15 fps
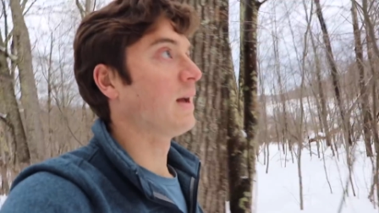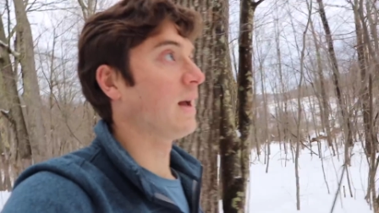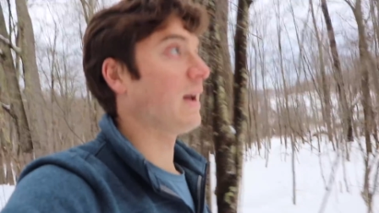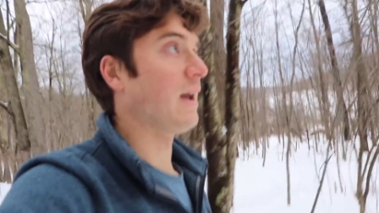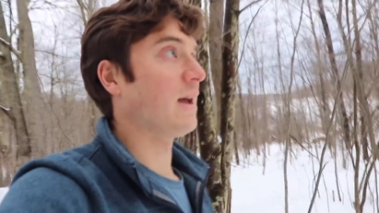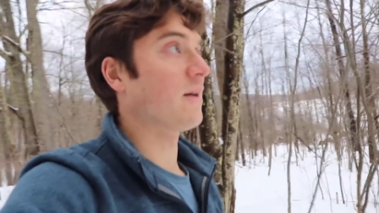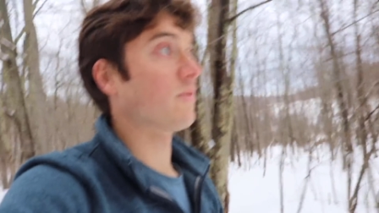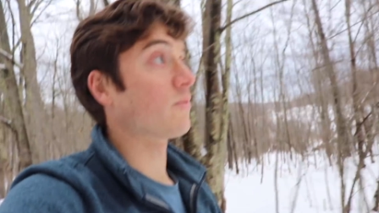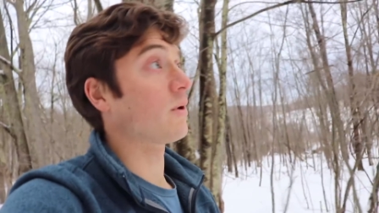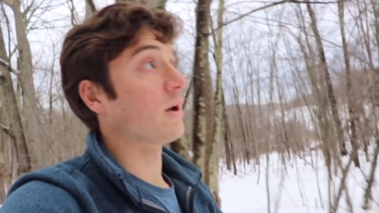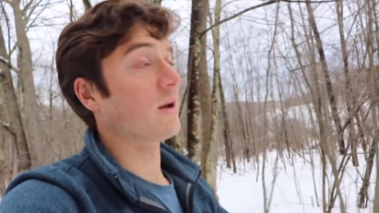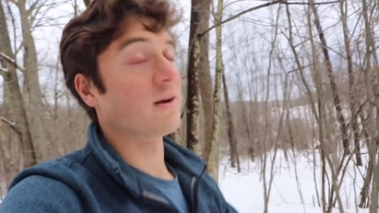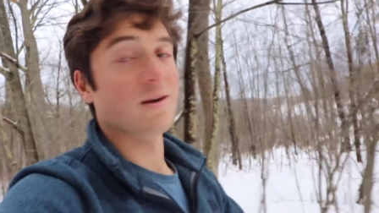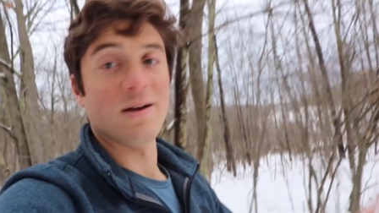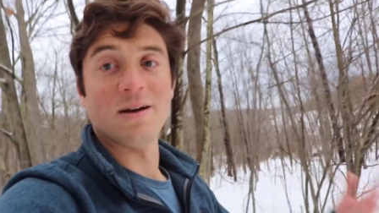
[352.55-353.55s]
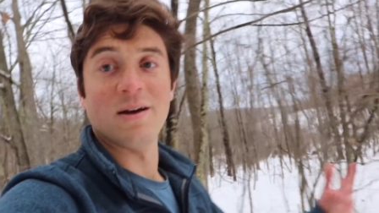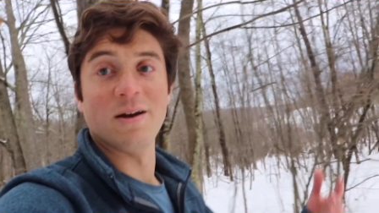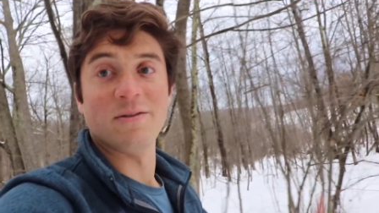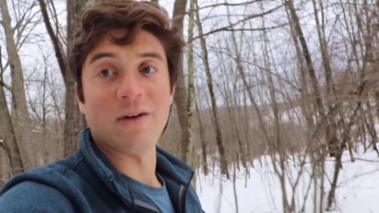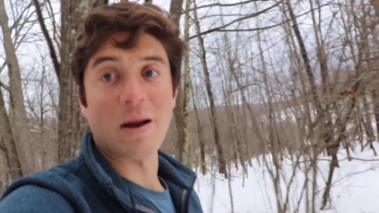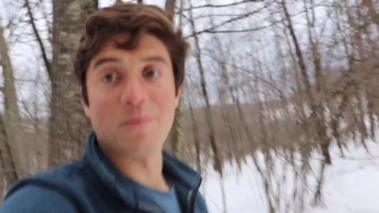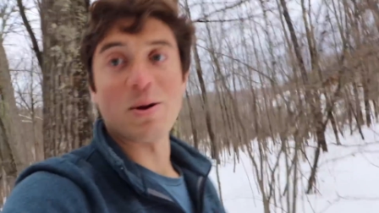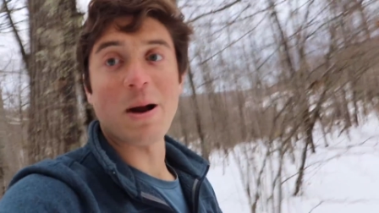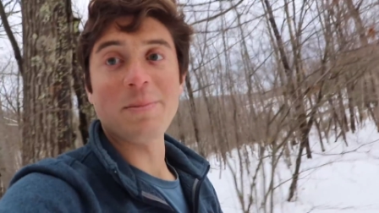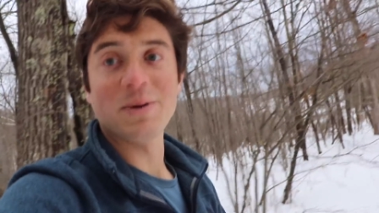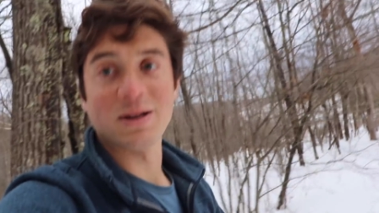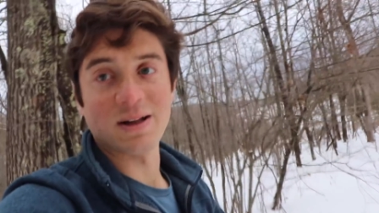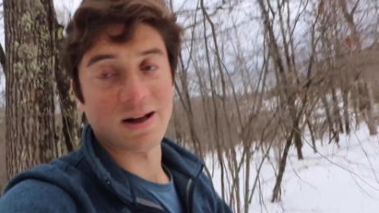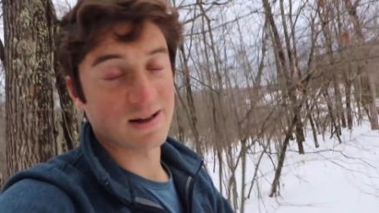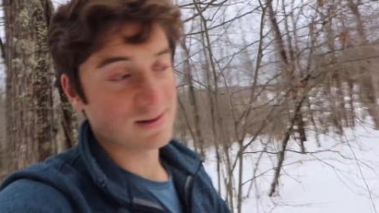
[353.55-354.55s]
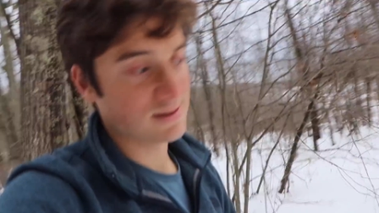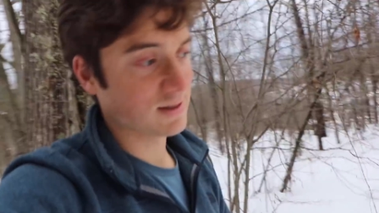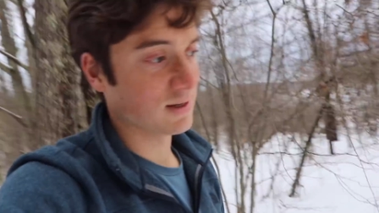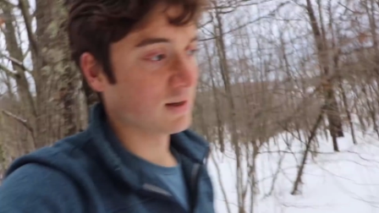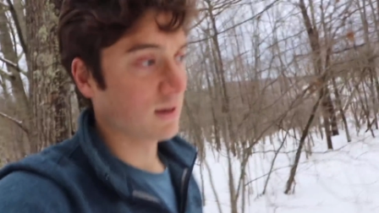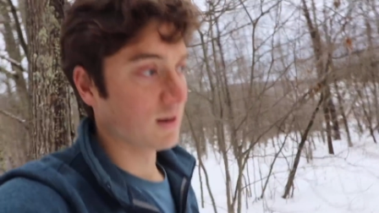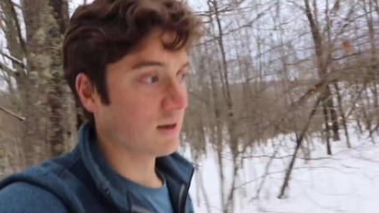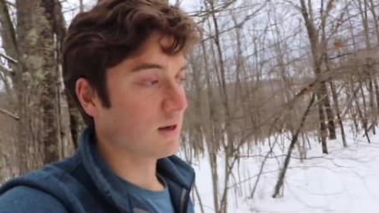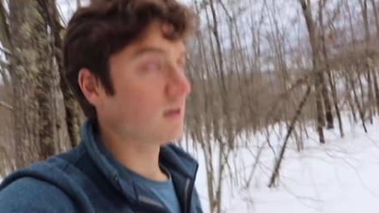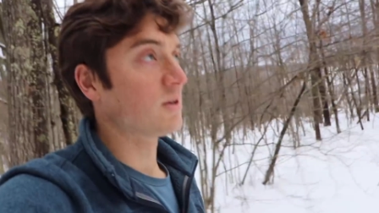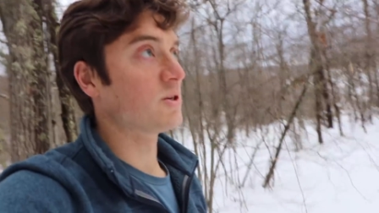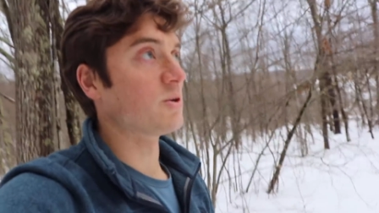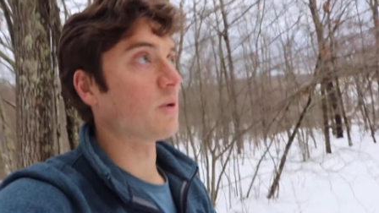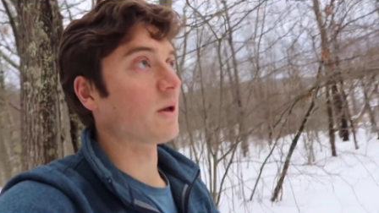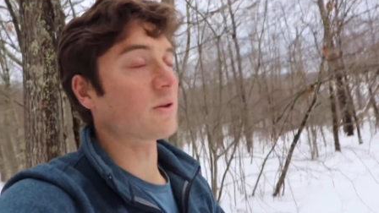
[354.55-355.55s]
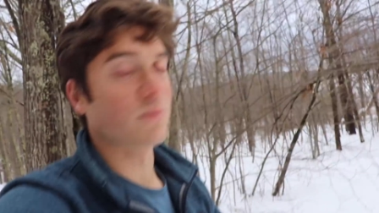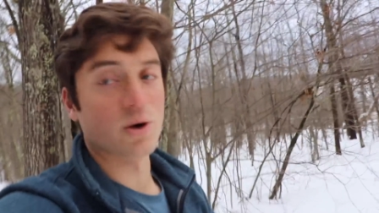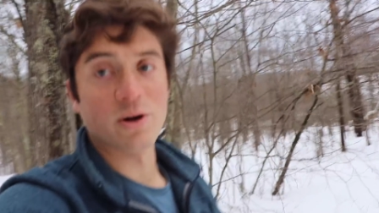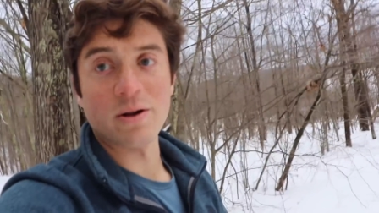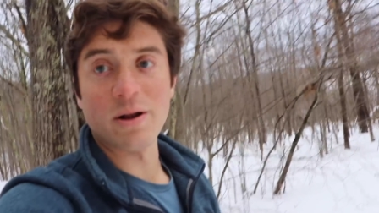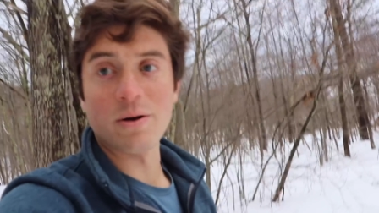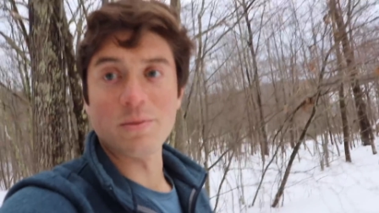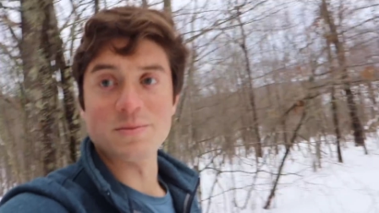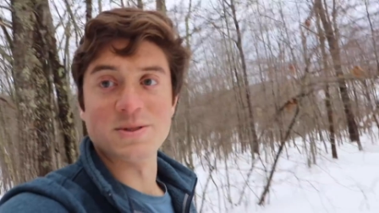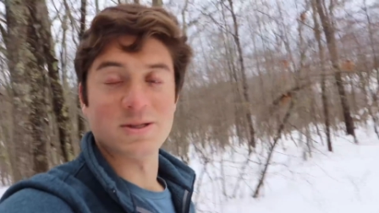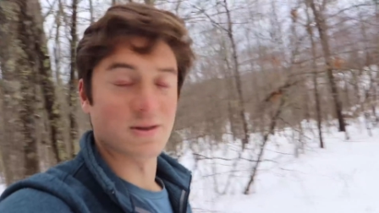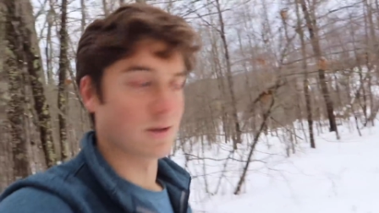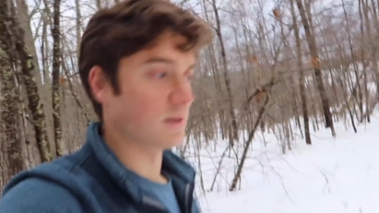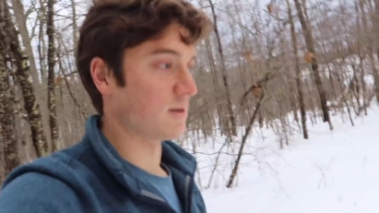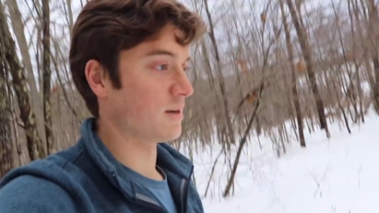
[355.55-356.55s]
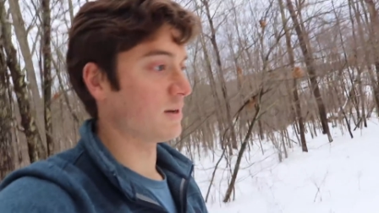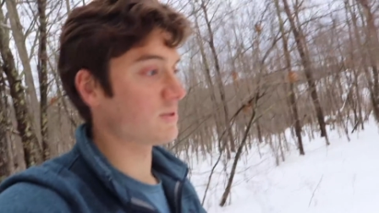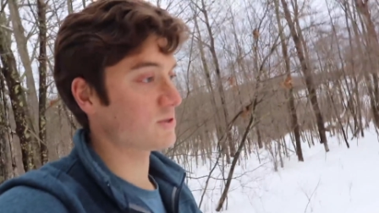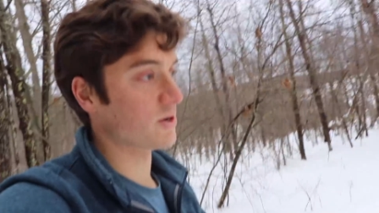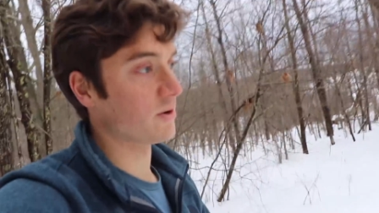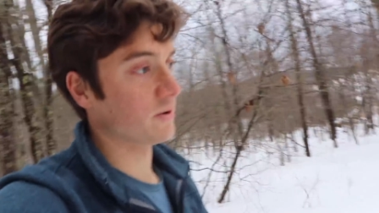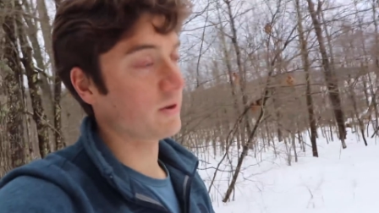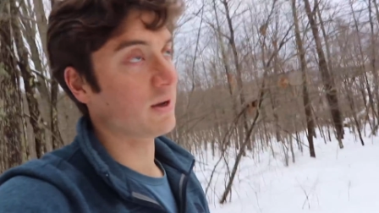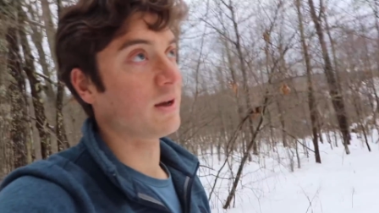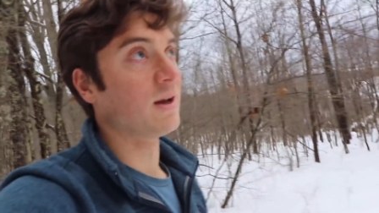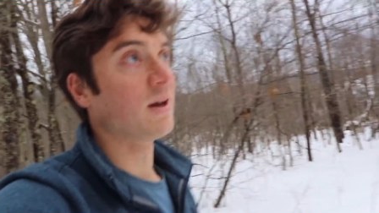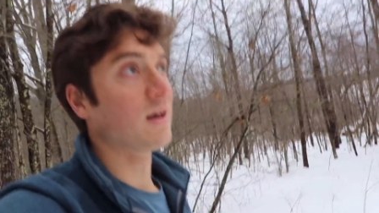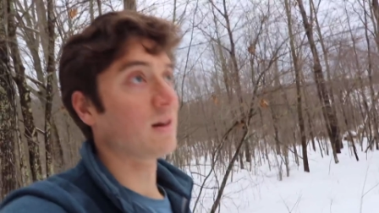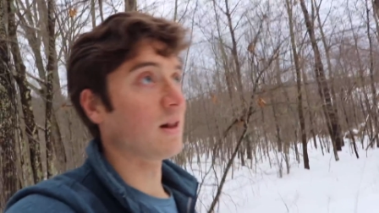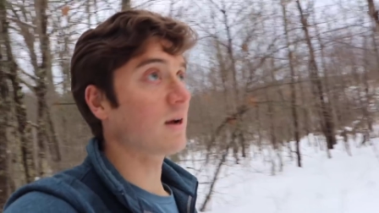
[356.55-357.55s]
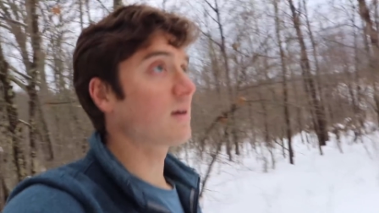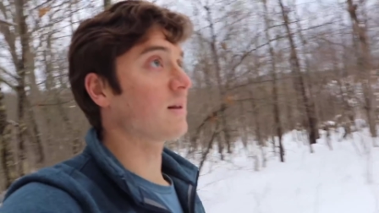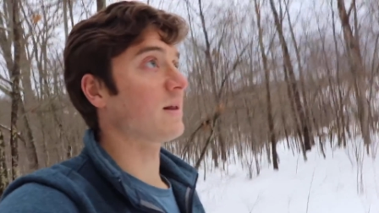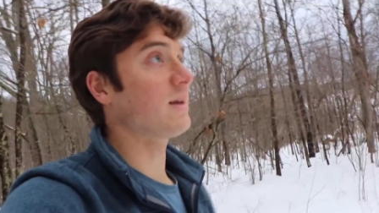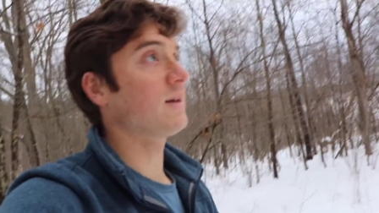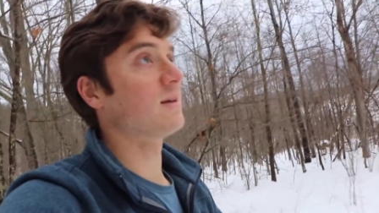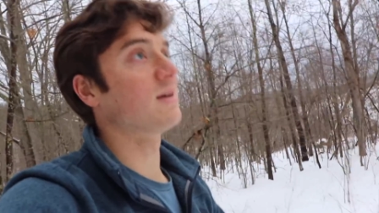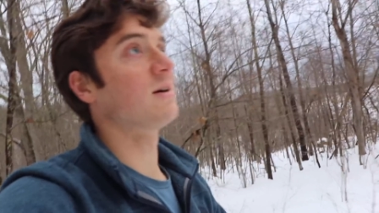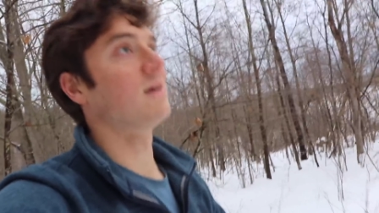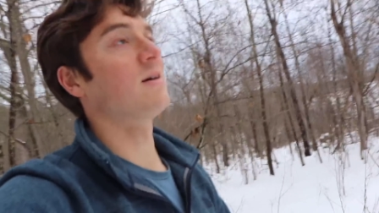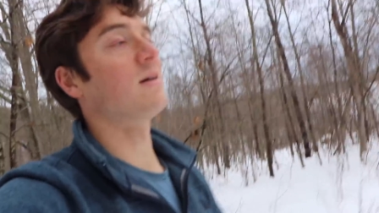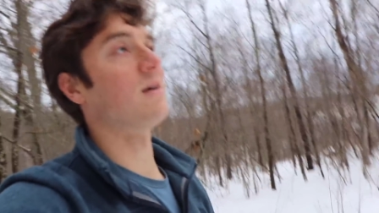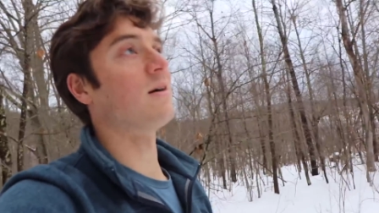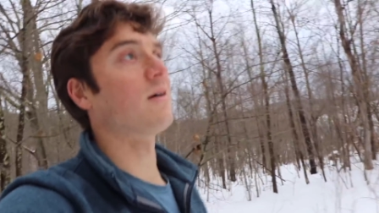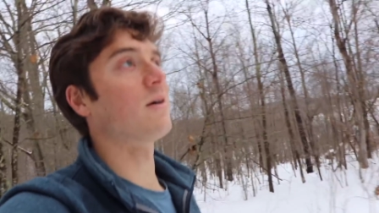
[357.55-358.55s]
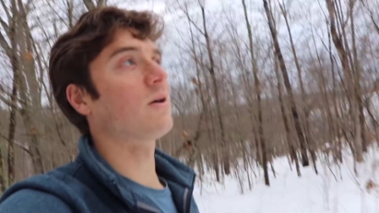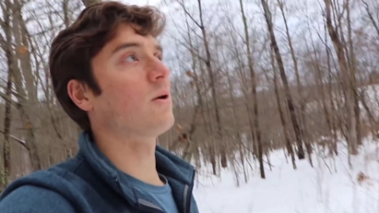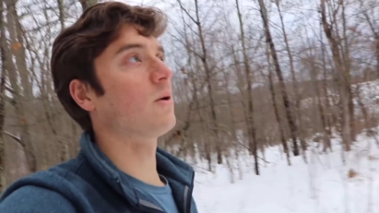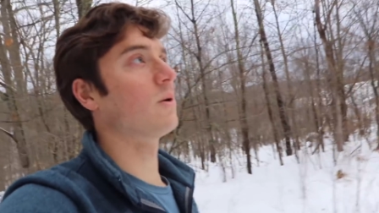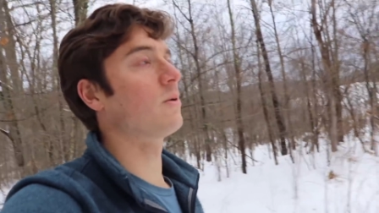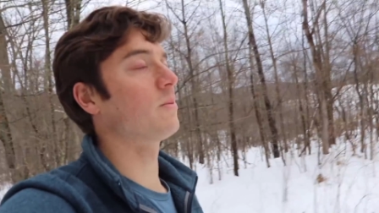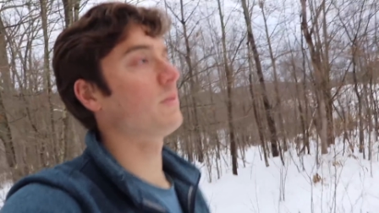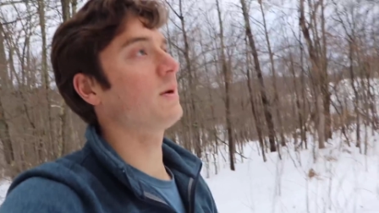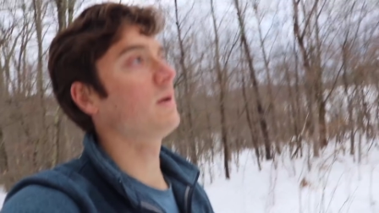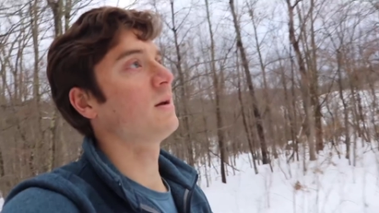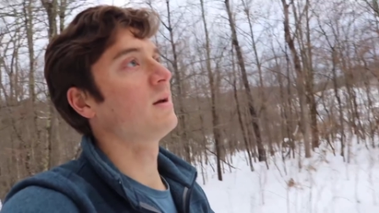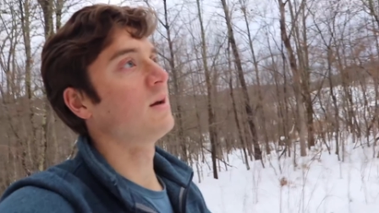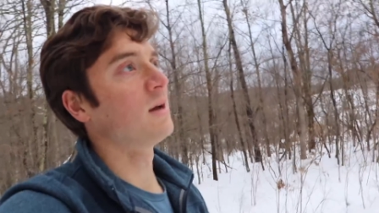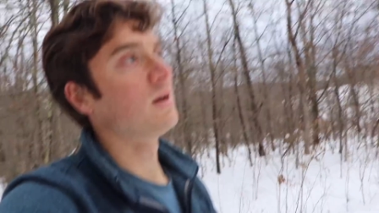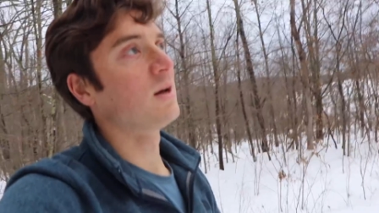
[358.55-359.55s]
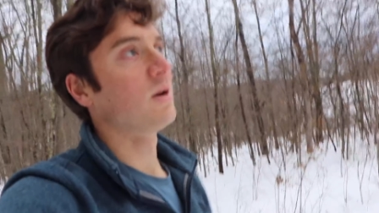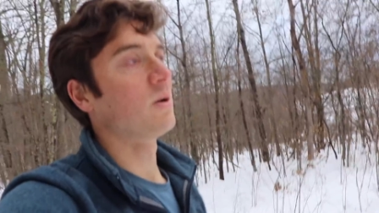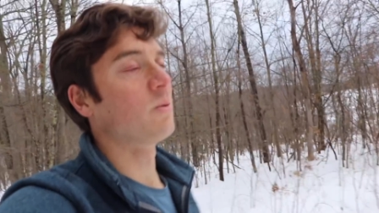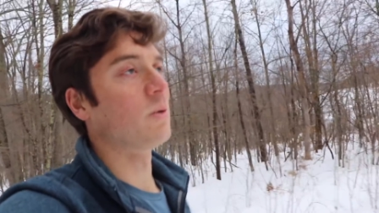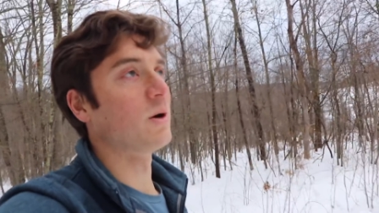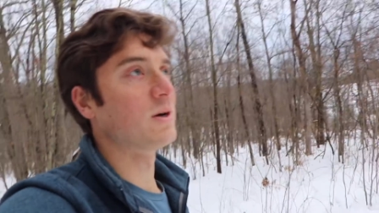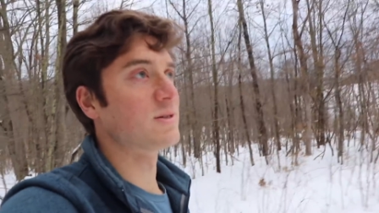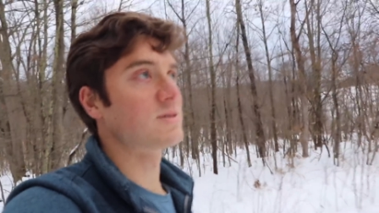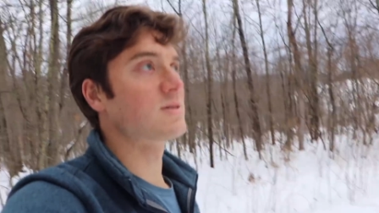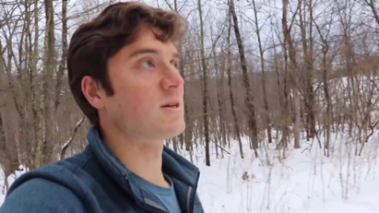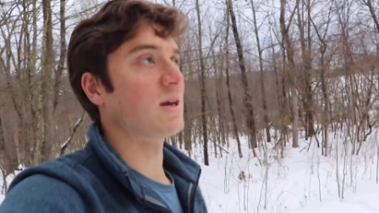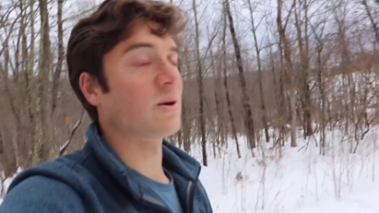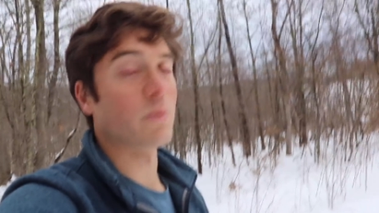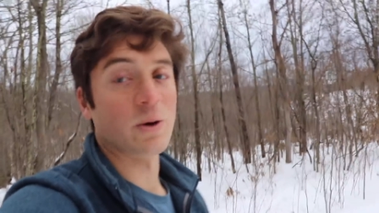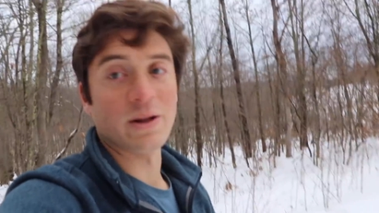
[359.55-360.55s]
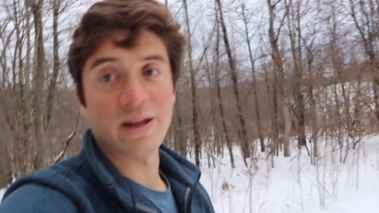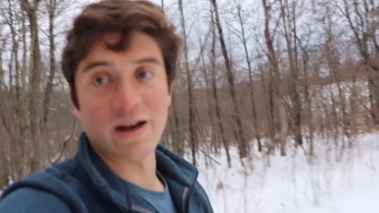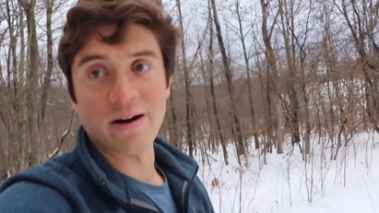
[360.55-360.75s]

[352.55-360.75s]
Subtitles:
and run fiber optic lines to all the rural homes. So luckily, our home was in one of the